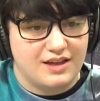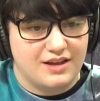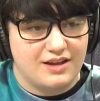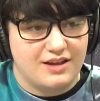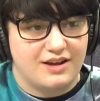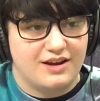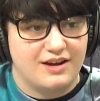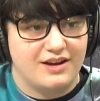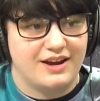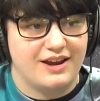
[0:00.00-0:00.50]

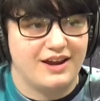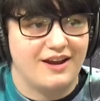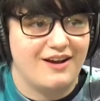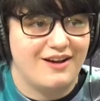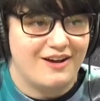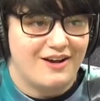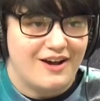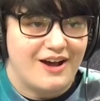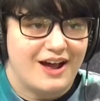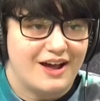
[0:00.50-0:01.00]
all right.
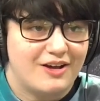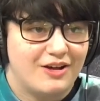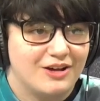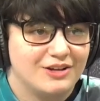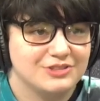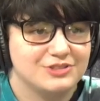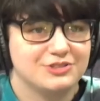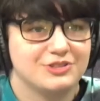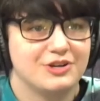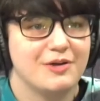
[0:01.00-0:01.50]
I'll,
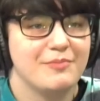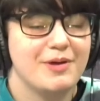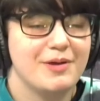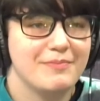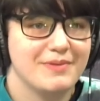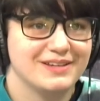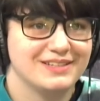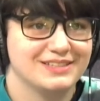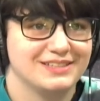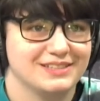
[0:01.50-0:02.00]
I'll try my
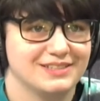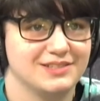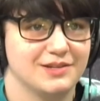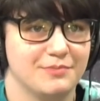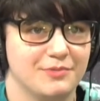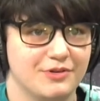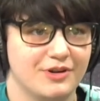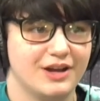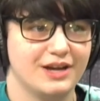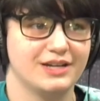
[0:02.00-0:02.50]
best to
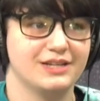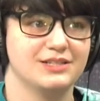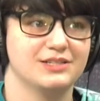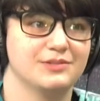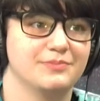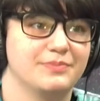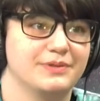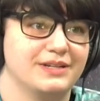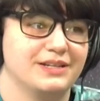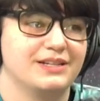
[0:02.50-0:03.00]
summarize,
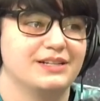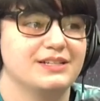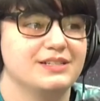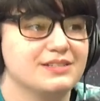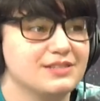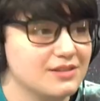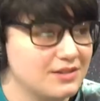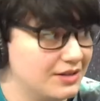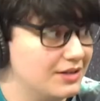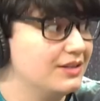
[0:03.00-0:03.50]
but it
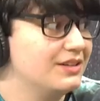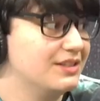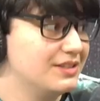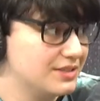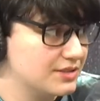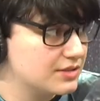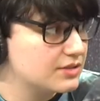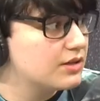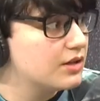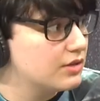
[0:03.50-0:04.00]
is it
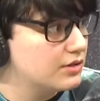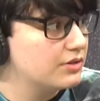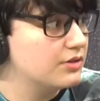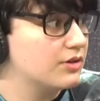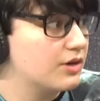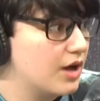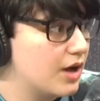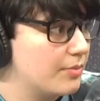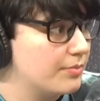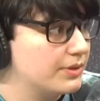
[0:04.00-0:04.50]
is a little
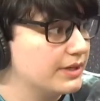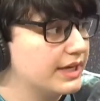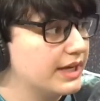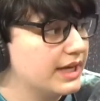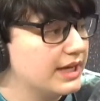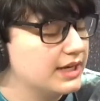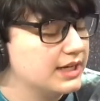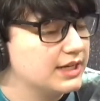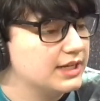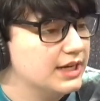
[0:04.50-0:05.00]

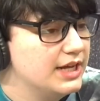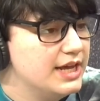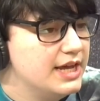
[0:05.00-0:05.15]
complicated.